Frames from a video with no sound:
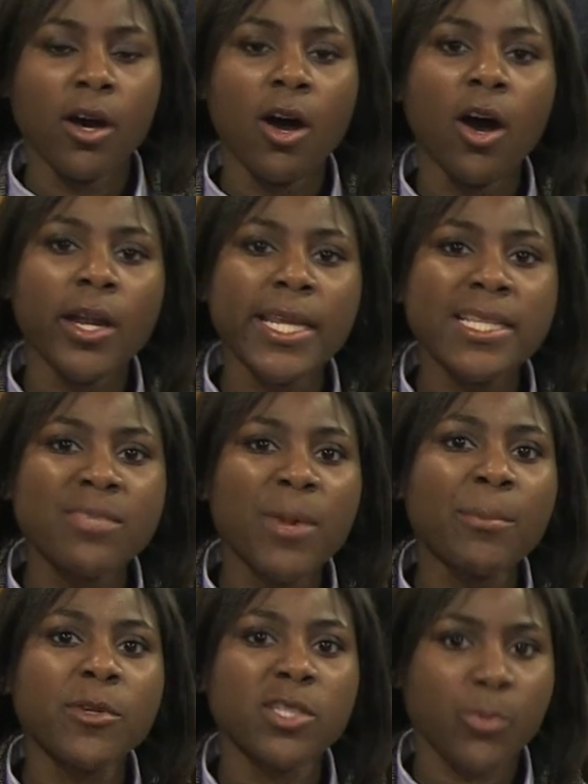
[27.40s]
Audience
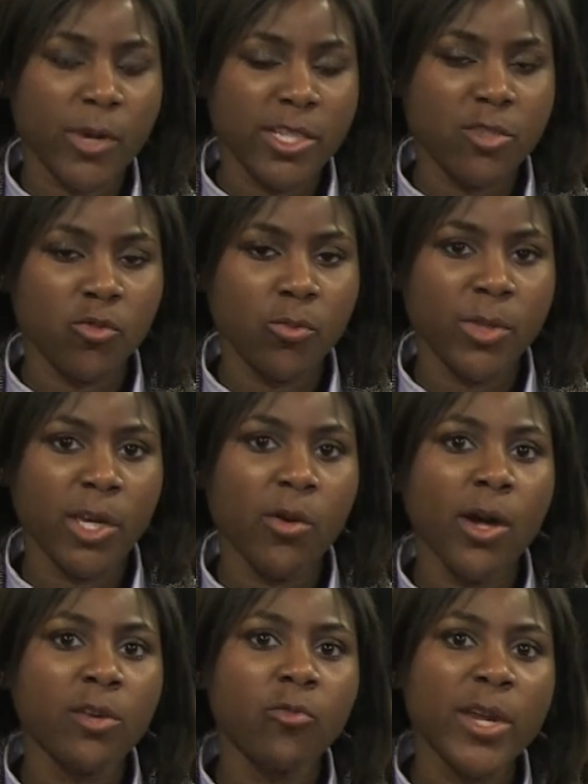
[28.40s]
members pressed Rubio
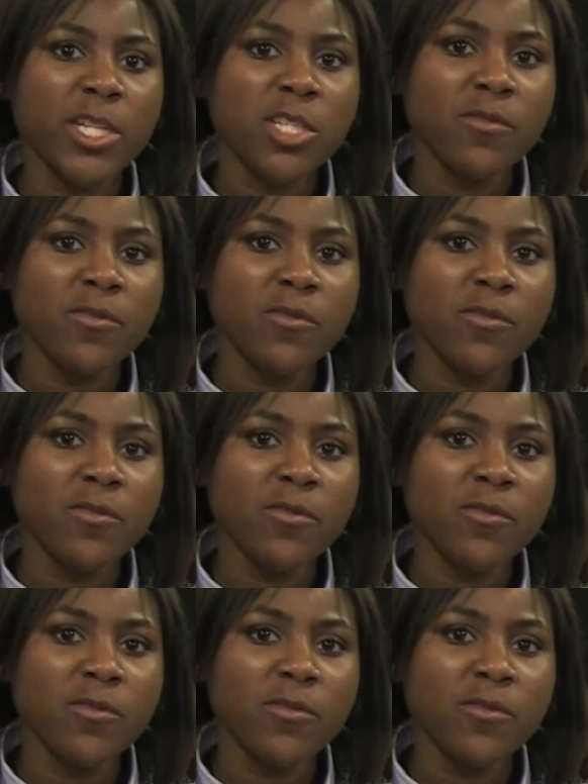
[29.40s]
on a range